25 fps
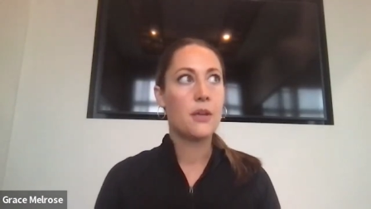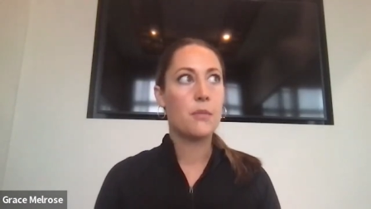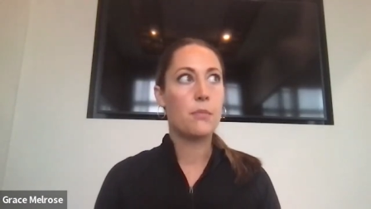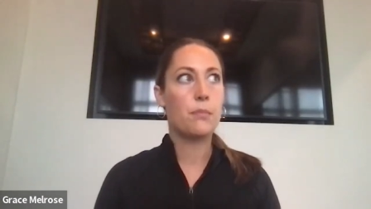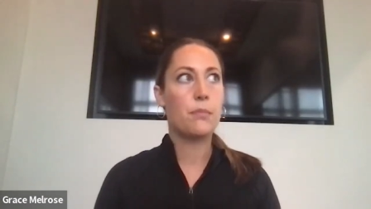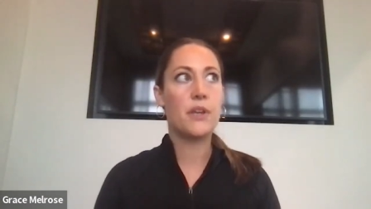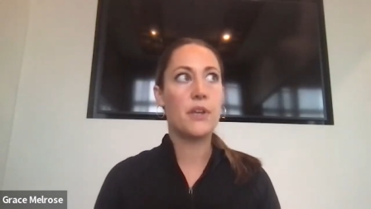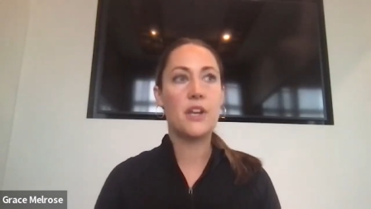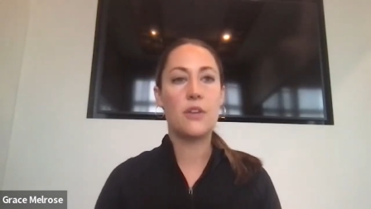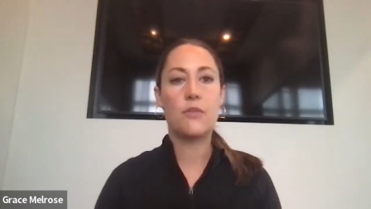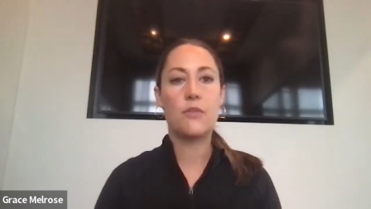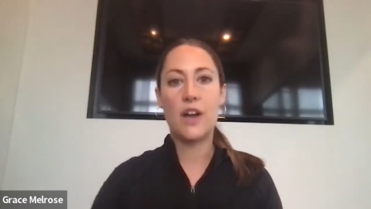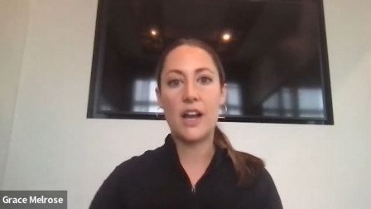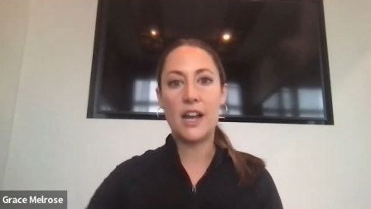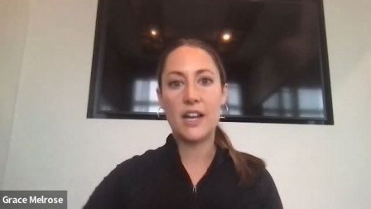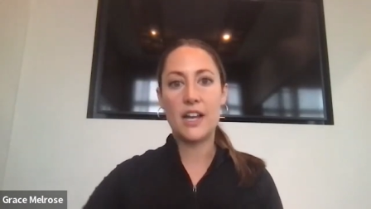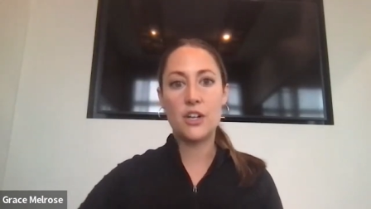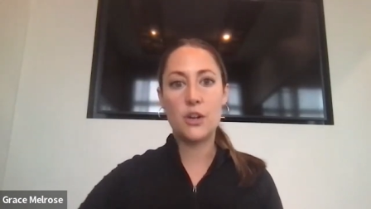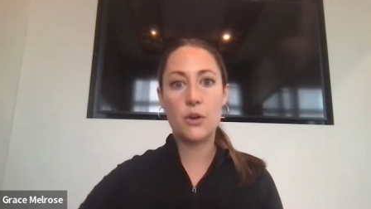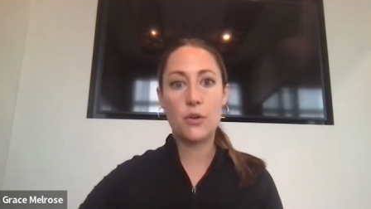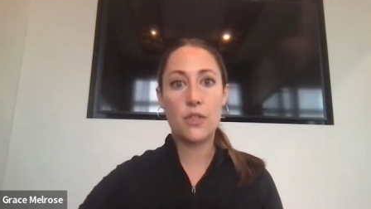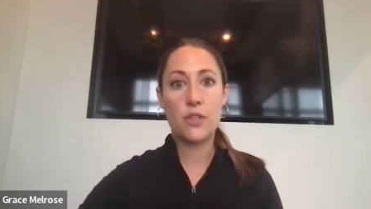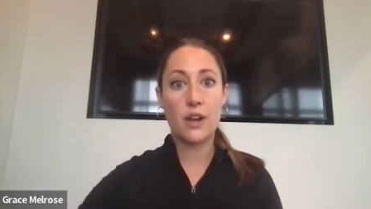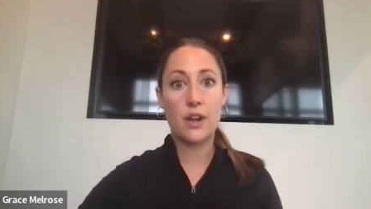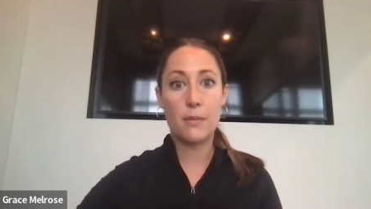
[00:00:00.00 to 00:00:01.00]
But if I
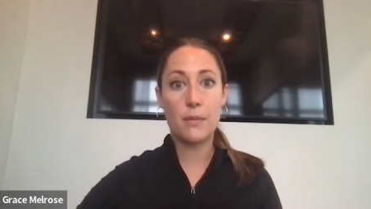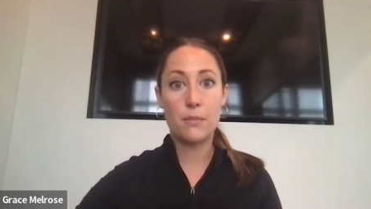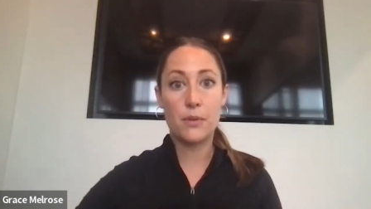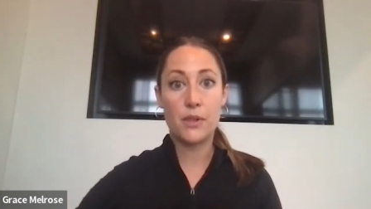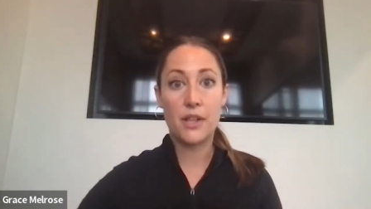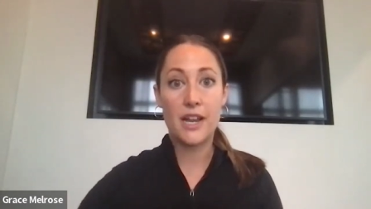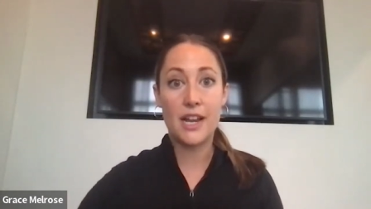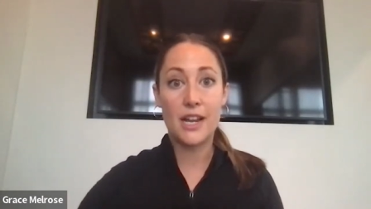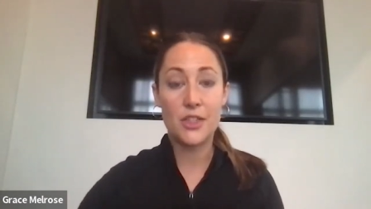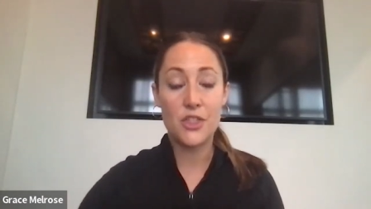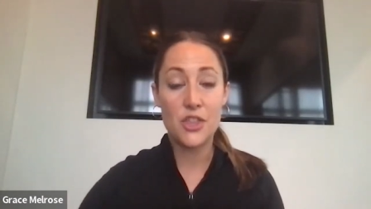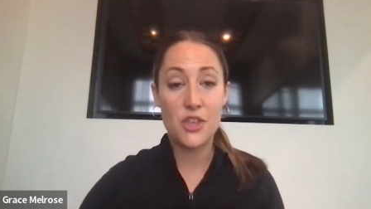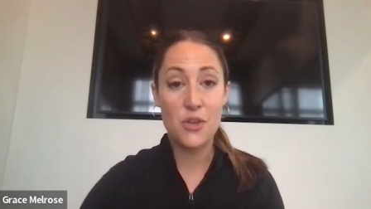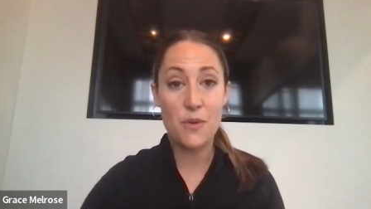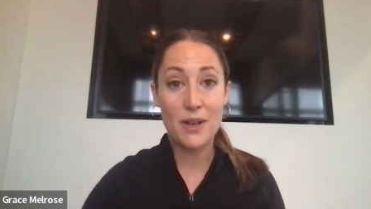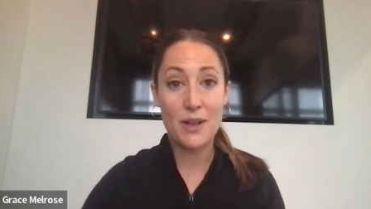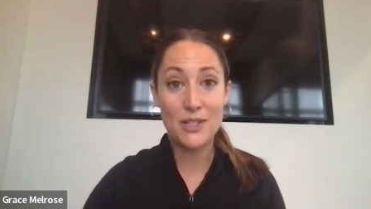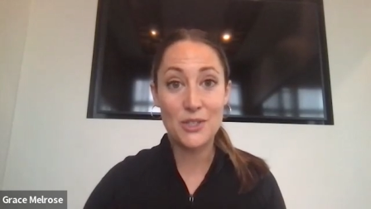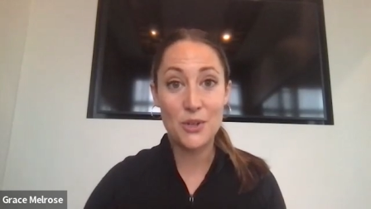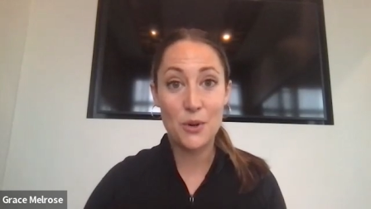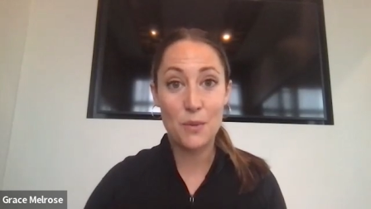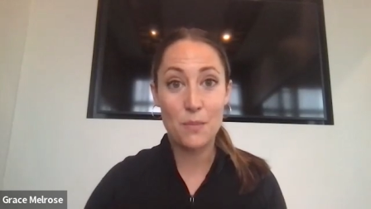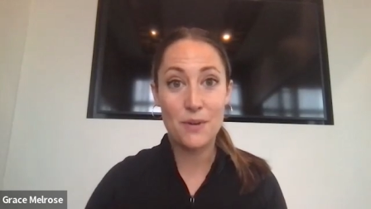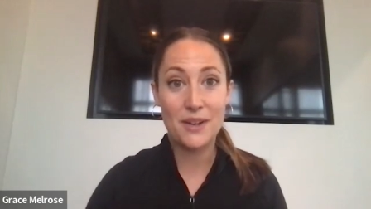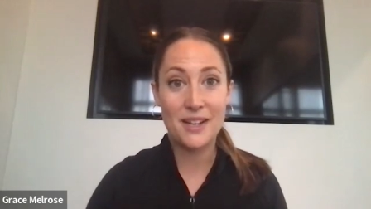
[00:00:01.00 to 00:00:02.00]
know that I'm playing in the US
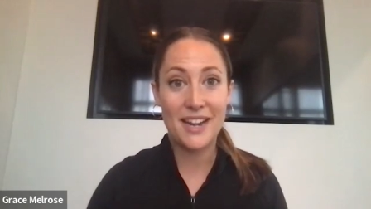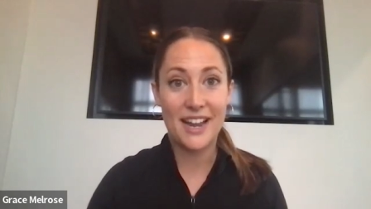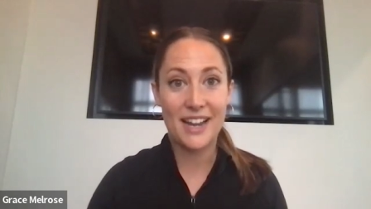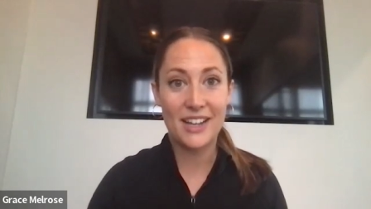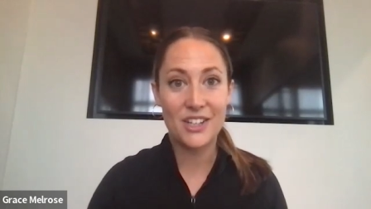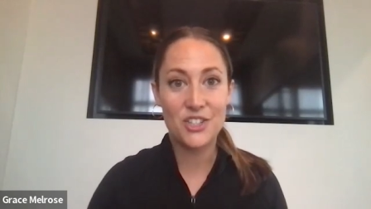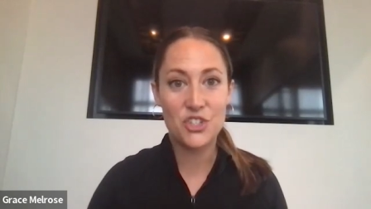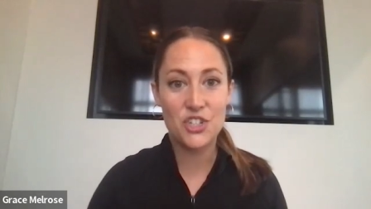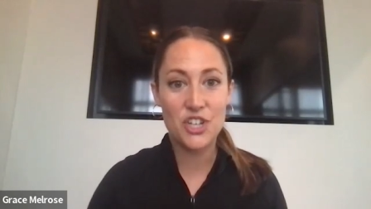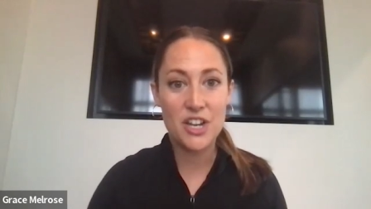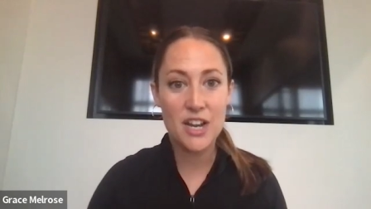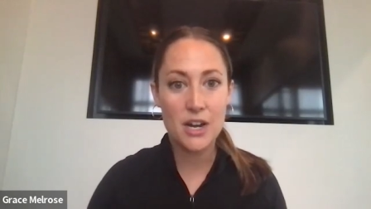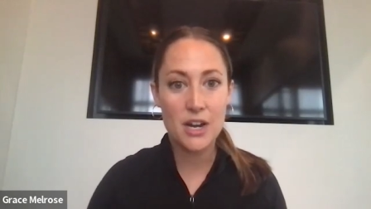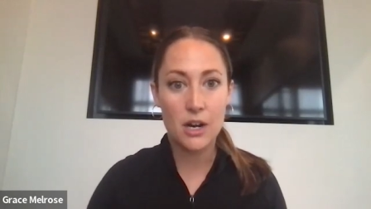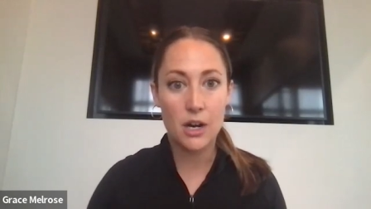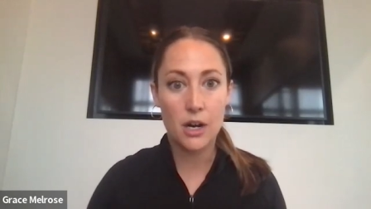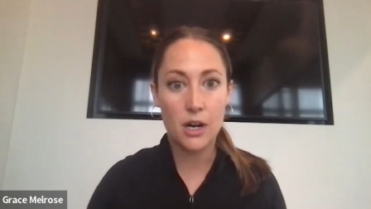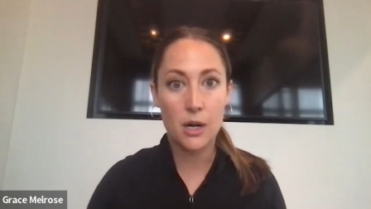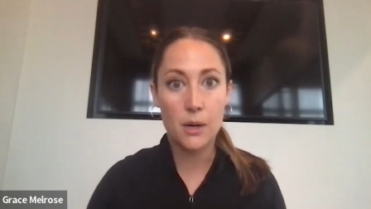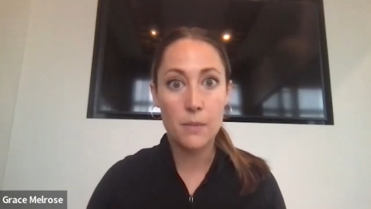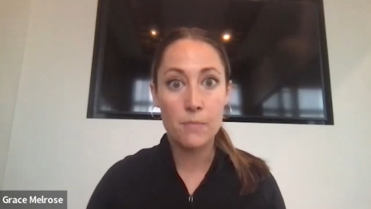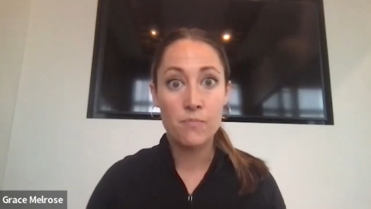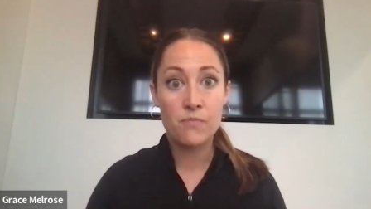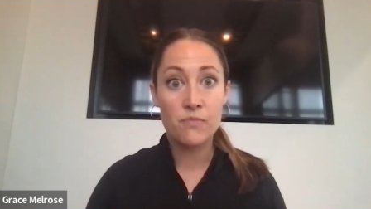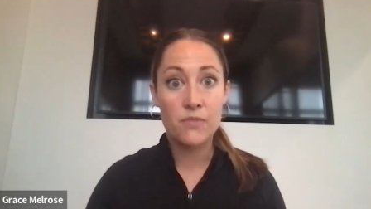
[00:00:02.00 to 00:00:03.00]
Open next
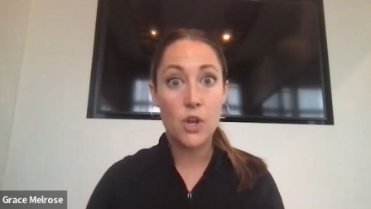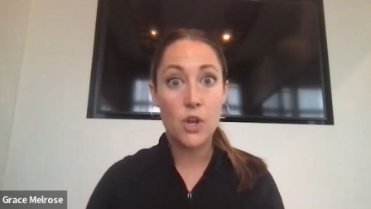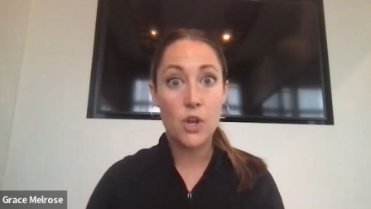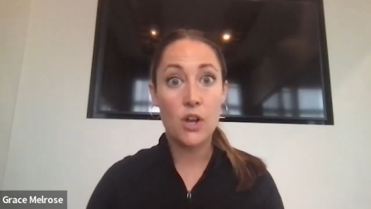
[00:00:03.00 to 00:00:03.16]
year,